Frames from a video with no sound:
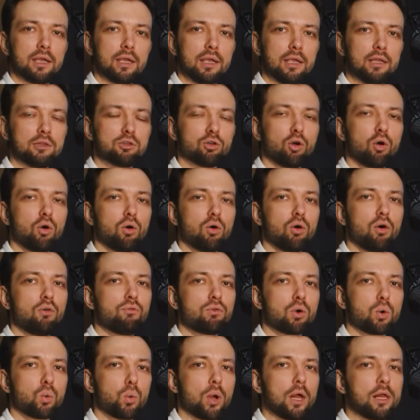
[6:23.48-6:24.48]
it
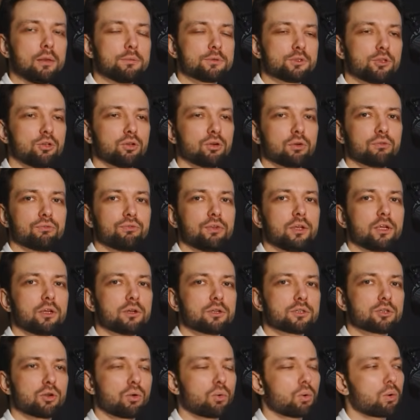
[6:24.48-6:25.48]
overwhelms your
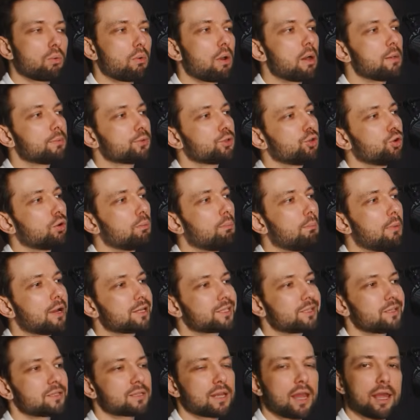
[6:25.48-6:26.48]
fingers, overwhelms your
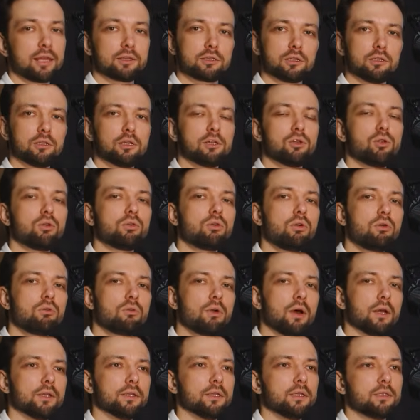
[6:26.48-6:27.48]
muscles, and in the longer
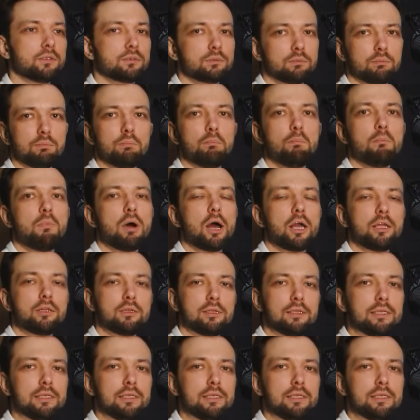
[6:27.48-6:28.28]
run, it might